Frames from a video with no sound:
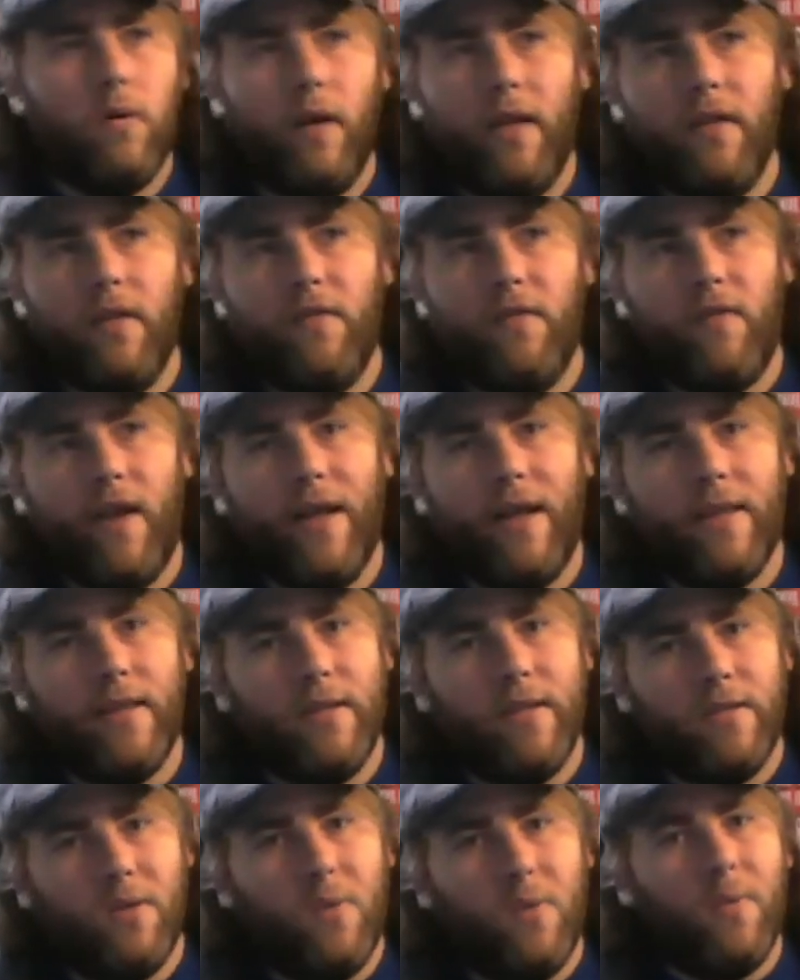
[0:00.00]
and the fact that
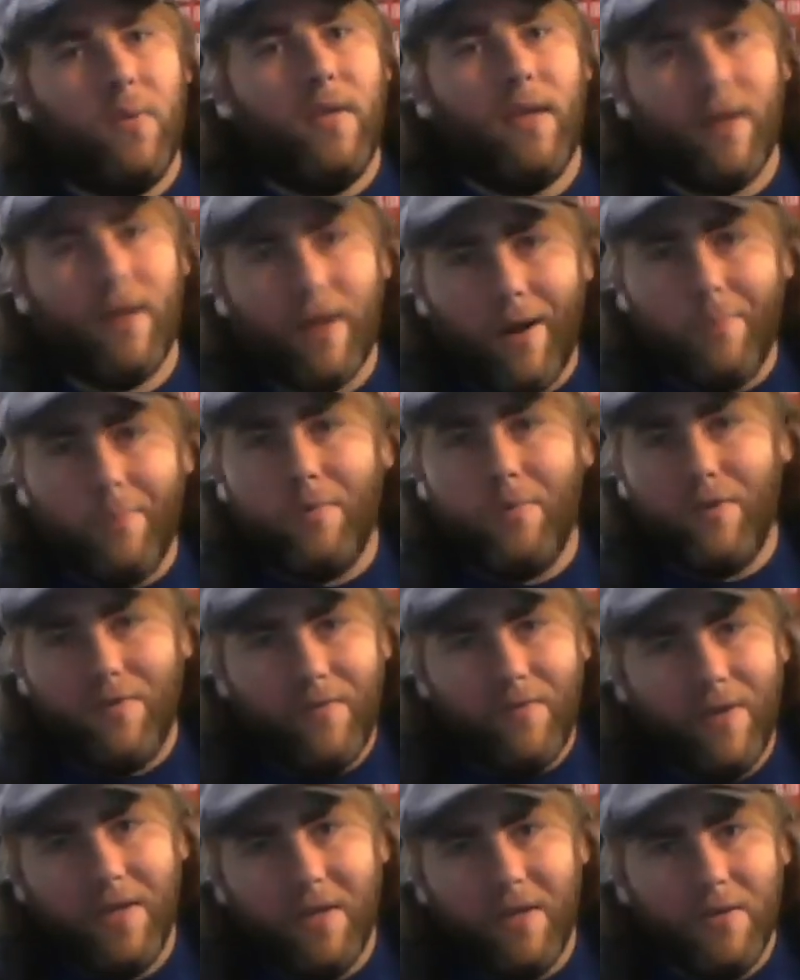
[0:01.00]
it's only a couple
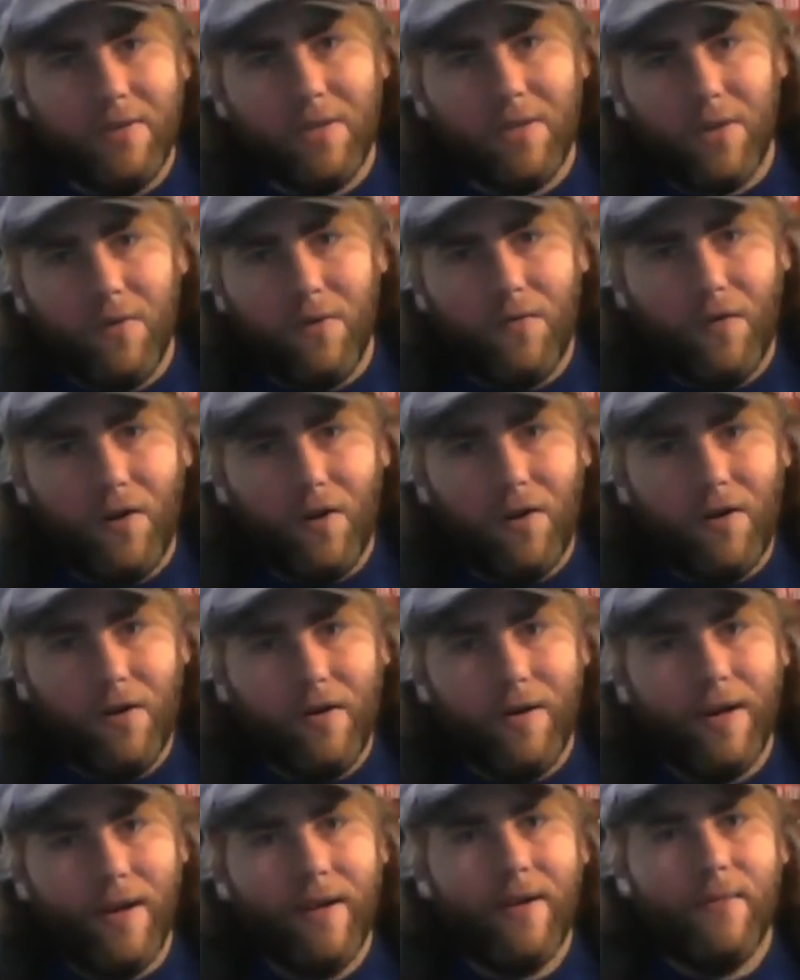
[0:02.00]
of videos so
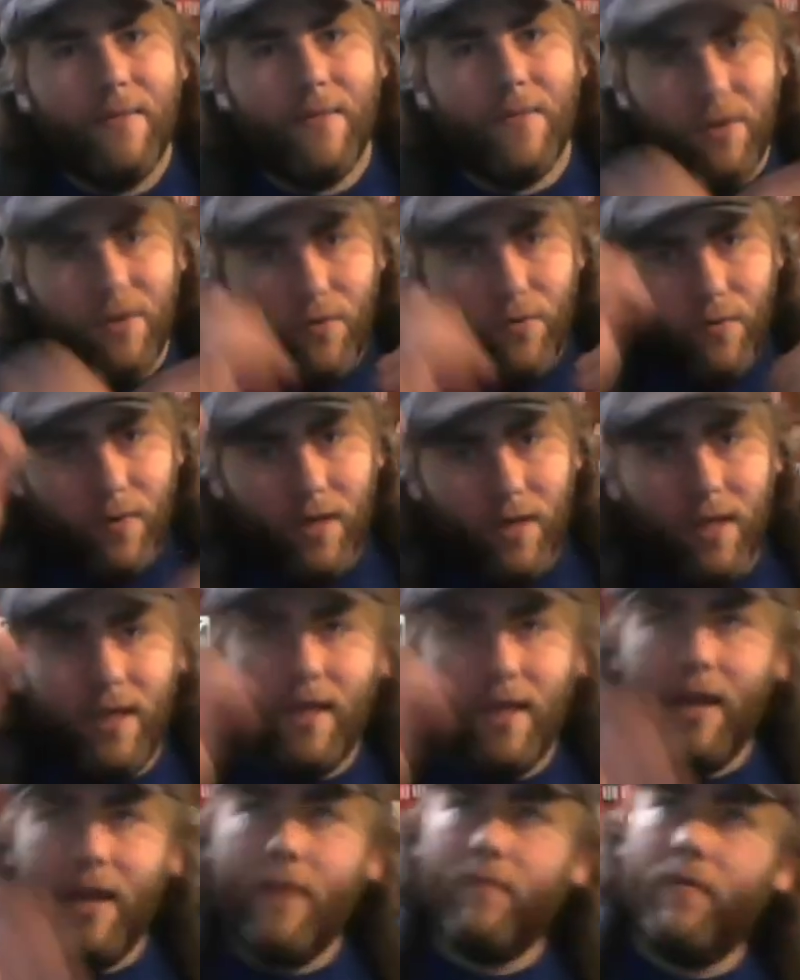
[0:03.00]
far that have
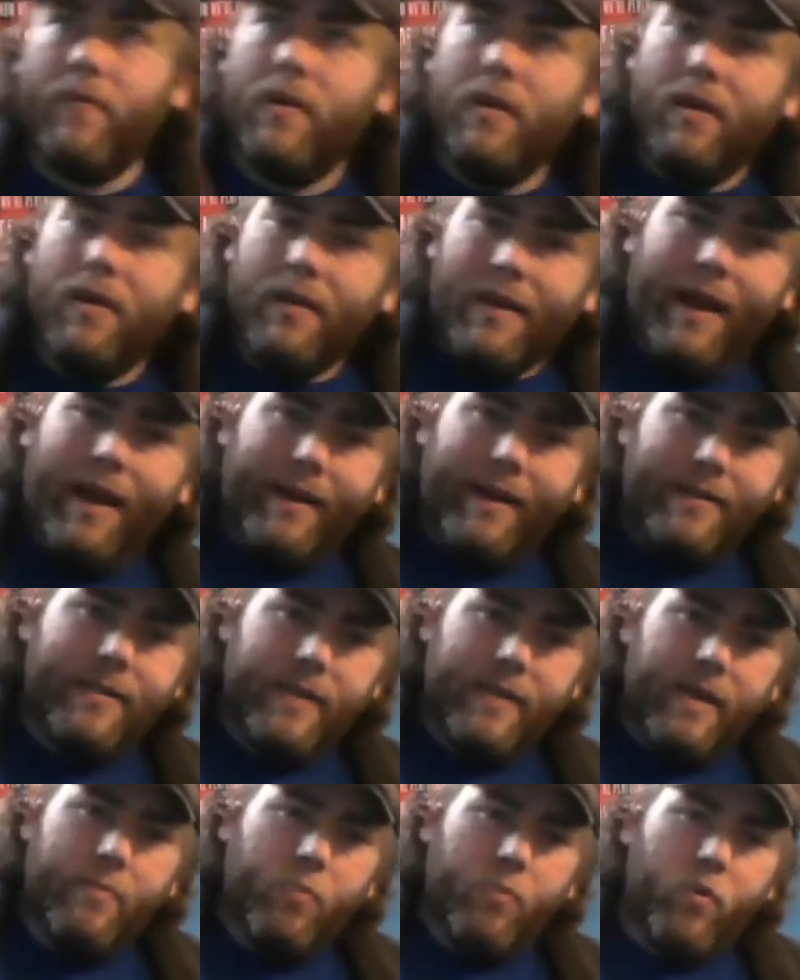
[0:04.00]
really have got to
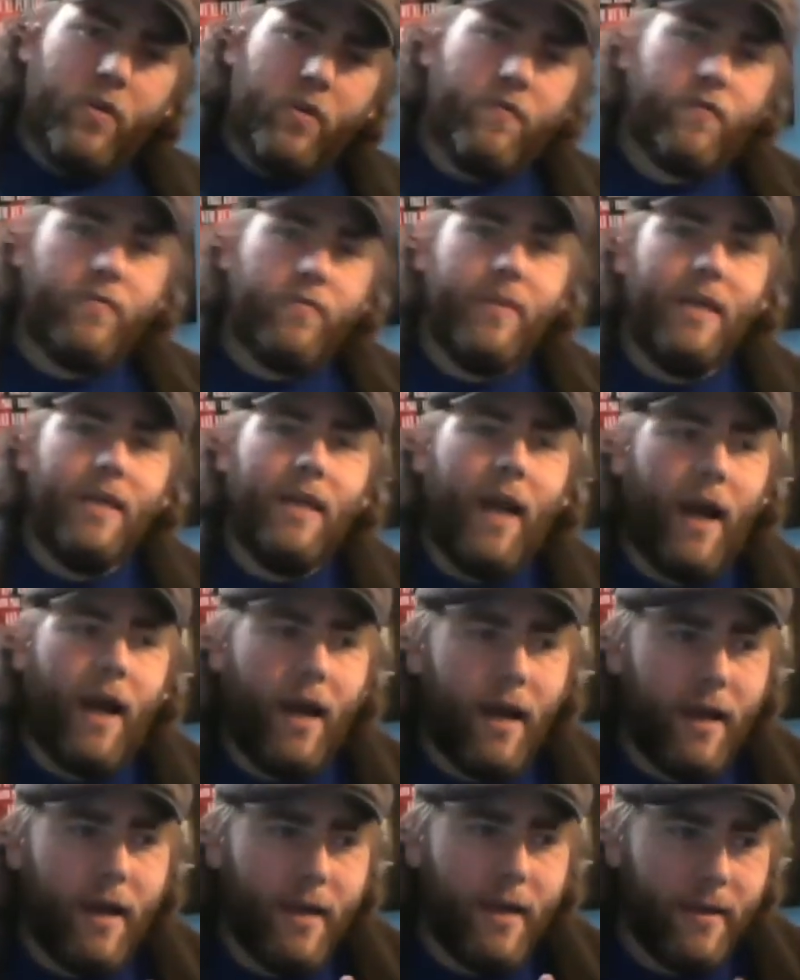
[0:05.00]
that point for me,
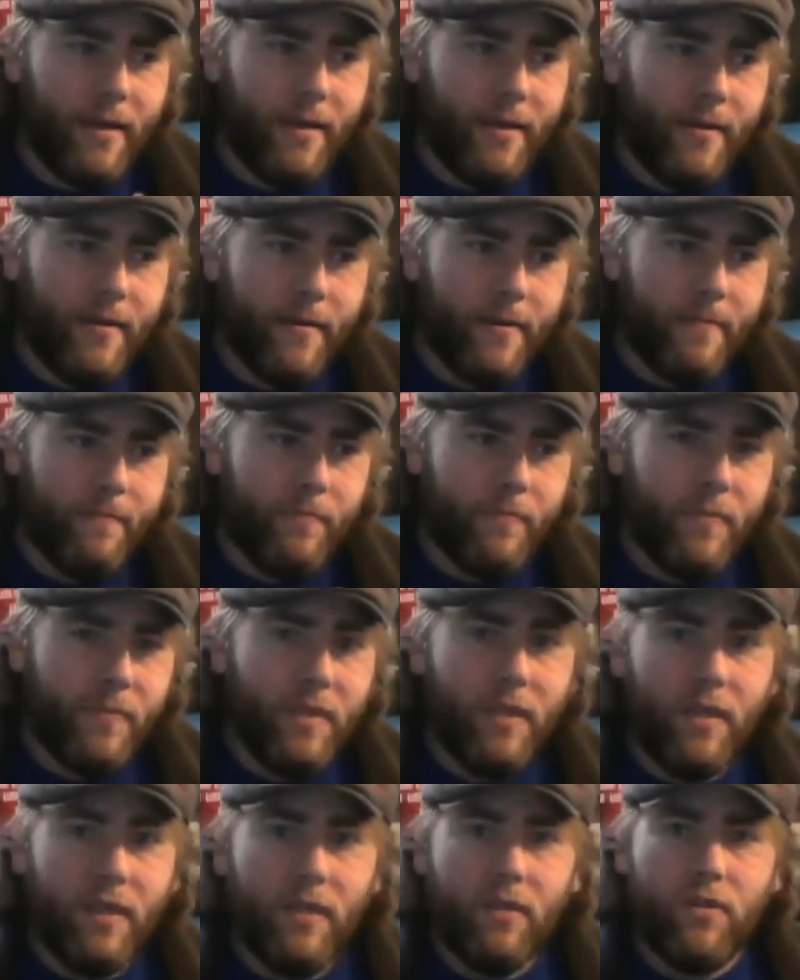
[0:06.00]
I
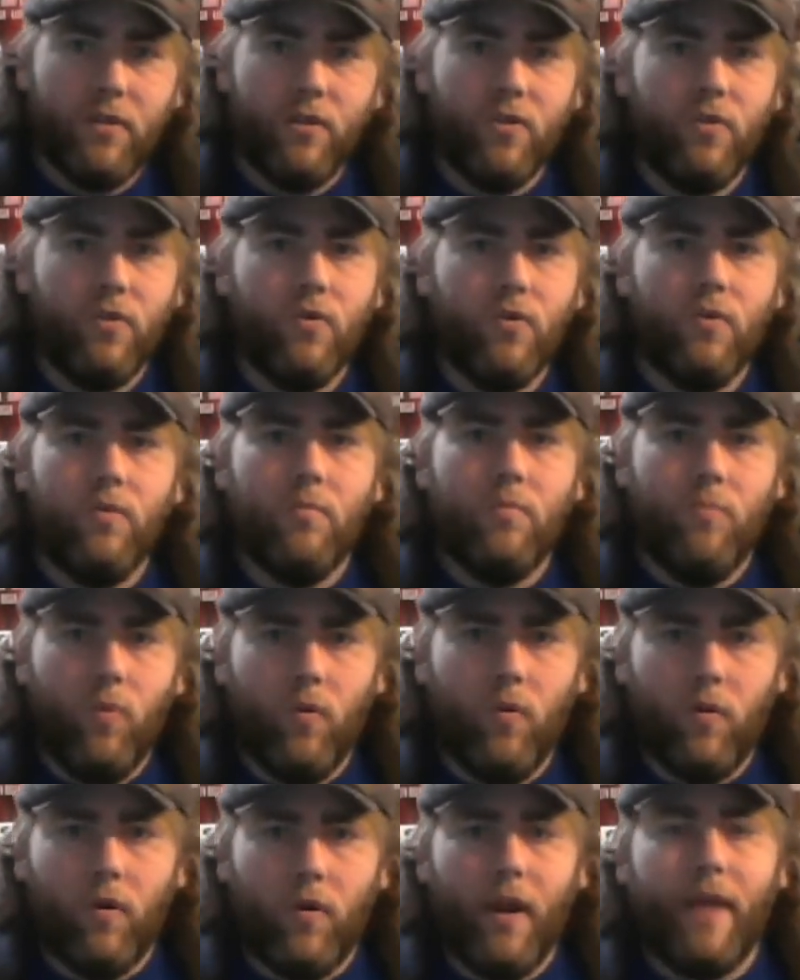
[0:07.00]
need to do
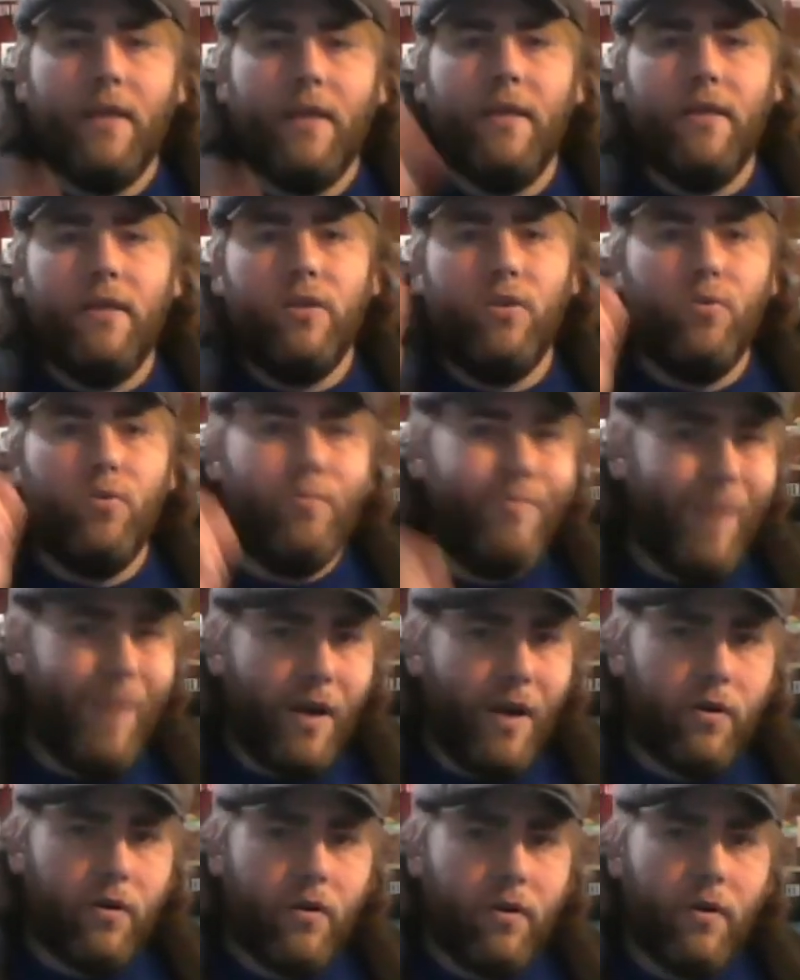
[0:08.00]
more. I need to do
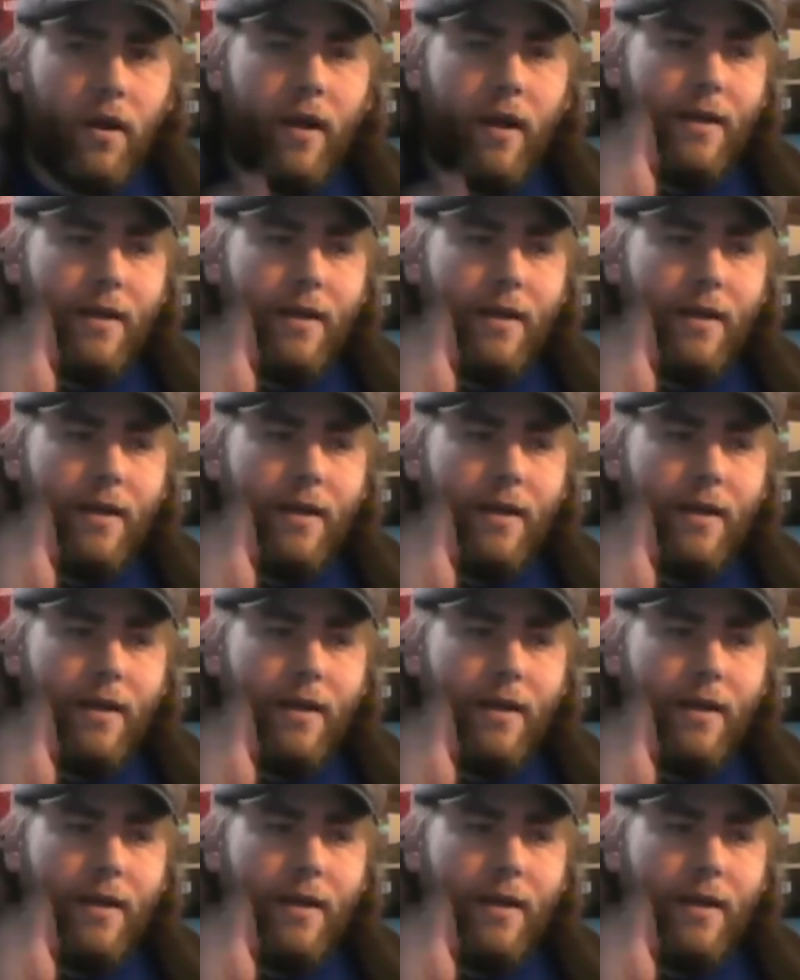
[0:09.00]
better.